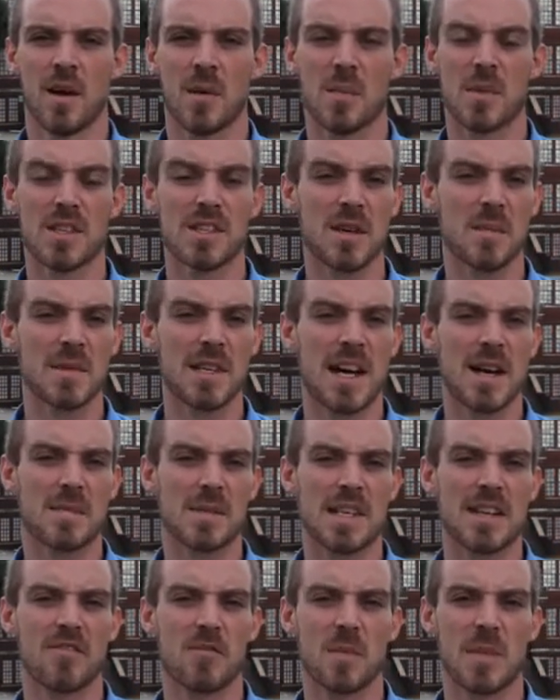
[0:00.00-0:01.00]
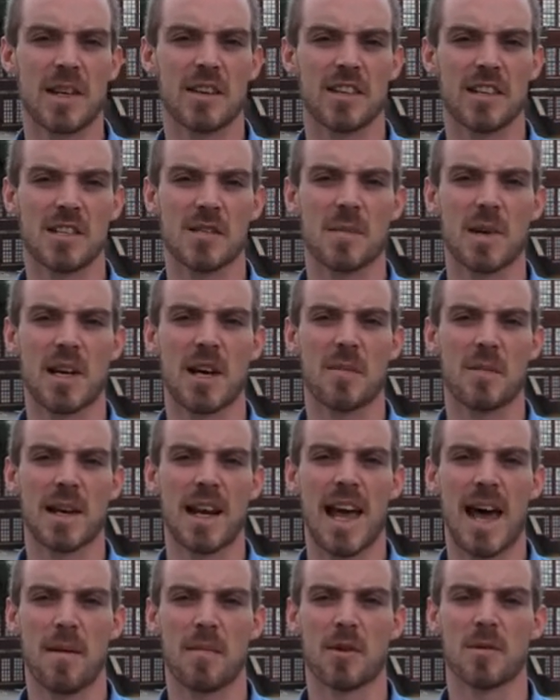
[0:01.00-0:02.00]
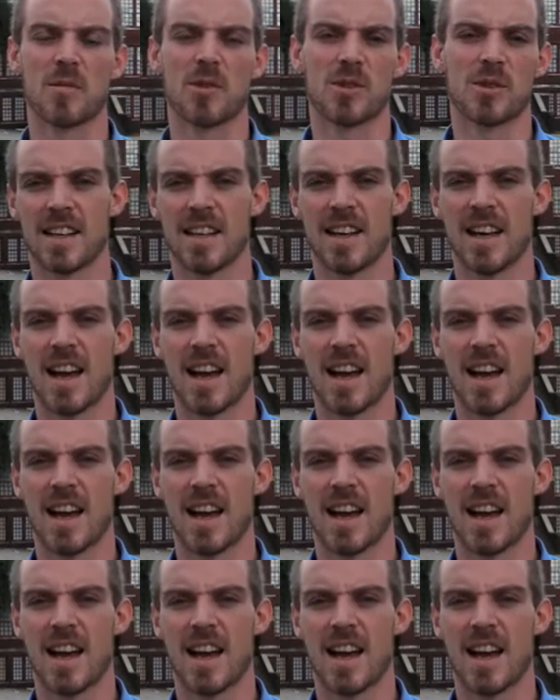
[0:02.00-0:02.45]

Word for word: but sometimes even buildings become inhabitable.